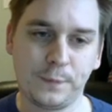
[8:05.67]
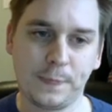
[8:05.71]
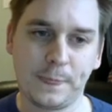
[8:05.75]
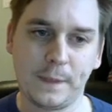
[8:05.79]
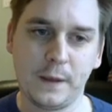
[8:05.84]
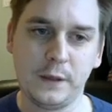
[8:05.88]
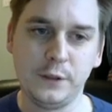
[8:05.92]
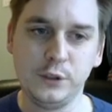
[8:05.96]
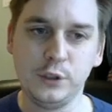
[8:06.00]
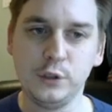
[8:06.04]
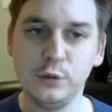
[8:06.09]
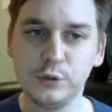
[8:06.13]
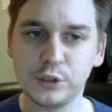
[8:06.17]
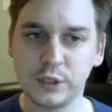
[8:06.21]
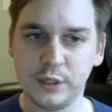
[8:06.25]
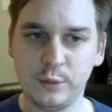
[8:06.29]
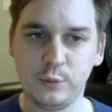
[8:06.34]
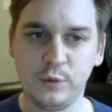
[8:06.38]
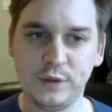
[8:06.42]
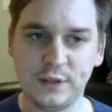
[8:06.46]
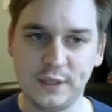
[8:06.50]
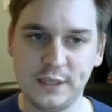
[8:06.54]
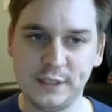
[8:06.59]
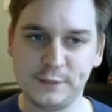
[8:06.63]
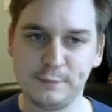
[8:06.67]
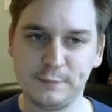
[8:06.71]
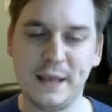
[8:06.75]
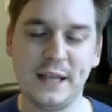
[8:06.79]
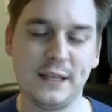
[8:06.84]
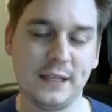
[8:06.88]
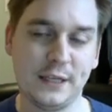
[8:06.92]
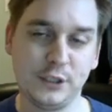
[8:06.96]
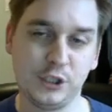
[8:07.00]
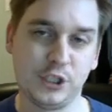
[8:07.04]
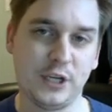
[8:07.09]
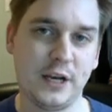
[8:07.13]
Now, usually with these
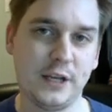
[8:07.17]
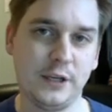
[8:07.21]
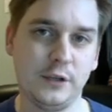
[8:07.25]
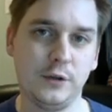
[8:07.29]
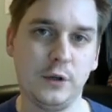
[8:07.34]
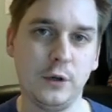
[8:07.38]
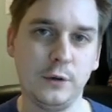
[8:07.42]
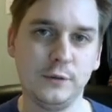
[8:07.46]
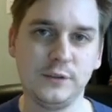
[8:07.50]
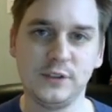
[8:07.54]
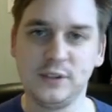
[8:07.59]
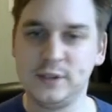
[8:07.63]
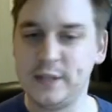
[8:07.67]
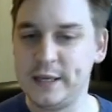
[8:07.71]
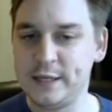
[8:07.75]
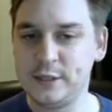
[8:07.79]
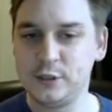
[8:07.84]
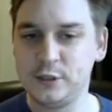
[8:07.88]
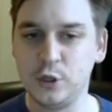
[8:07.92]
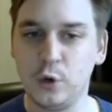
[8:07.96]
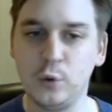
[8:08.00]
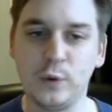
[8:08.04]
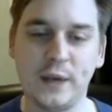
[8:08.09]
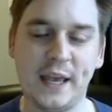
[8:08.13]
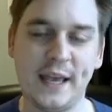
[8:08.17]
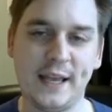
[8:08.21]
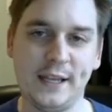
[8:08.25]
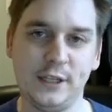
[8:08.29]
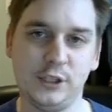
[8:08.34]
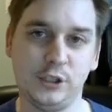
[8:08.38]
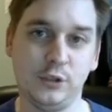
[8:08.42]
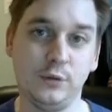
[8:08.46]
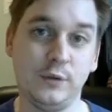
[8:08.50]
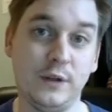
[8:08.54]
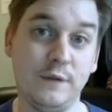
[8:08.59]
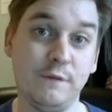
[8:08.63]
mainland China notes, they don't get
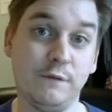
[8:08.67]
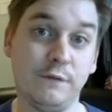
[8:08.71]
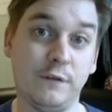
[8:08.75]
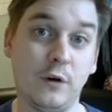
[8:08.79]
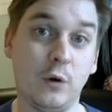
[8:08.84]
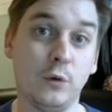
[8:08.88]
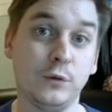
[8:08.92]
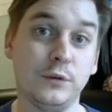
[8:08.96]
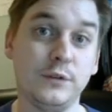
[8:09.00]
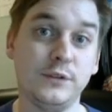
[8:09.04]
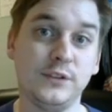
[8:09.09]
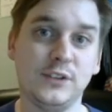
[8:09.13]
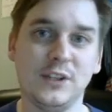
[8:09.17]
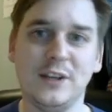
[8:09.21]
issued in folders,